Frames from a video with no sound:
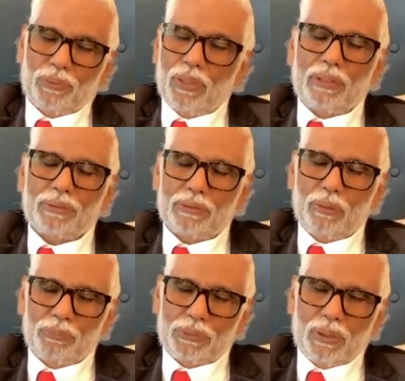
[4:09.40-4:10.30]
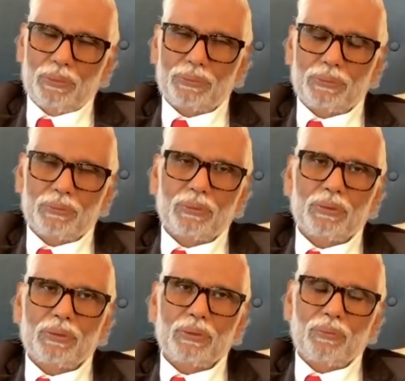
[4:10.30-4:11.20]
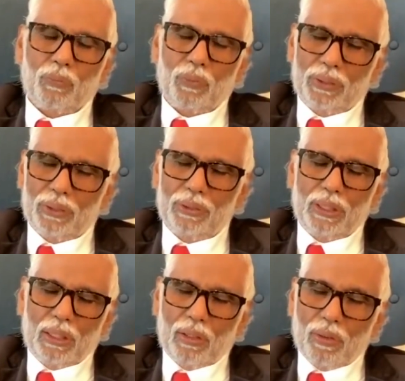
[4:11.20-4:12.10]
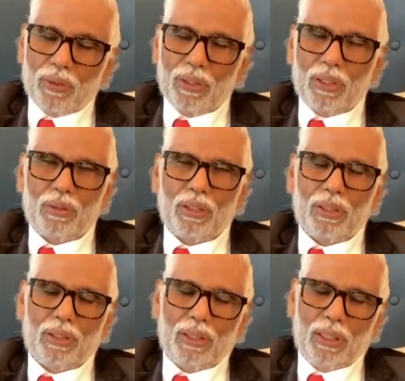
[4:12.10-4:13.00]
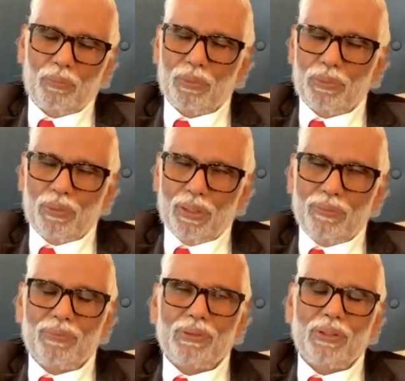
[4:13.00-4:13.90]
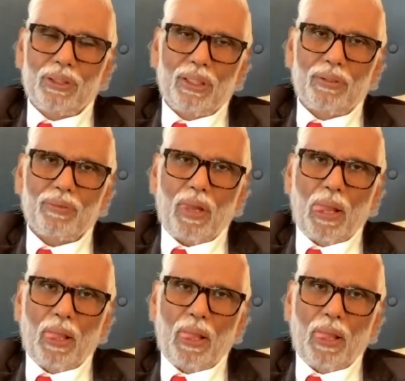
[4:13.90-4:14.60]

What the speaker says: should ask themselves whether they are able to live in the now.